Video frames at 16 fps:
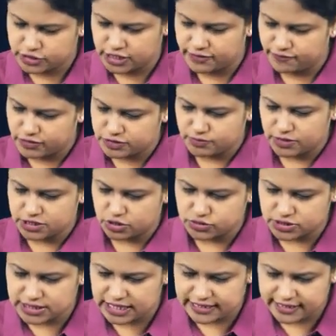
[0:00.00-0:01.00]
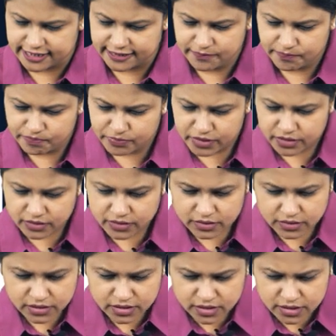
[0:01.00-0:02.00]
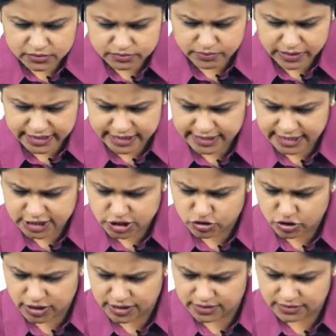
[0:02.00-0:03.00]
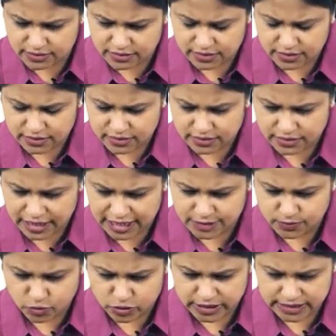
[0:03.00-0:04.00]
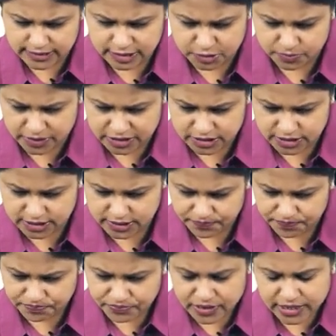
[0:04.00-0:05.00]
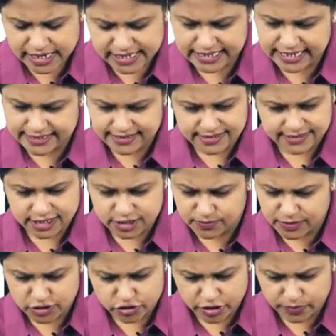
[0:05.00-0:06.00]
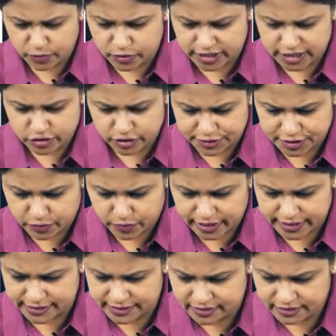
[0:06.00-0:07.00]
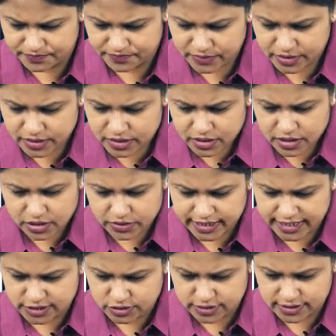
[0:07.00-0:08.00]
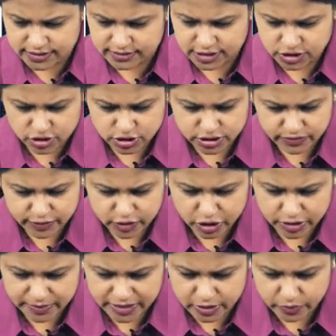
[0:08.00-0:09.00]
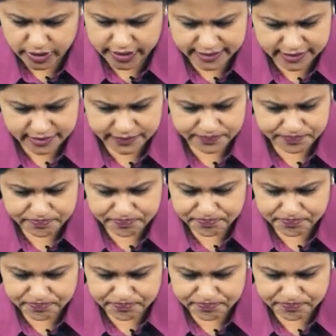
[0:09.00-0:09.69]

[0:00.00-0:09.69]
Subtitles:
so 31st March outstanding. But it does not has more than 6 months. It is less than 6 months, so reporting is not required. Okay, so this also will not be required.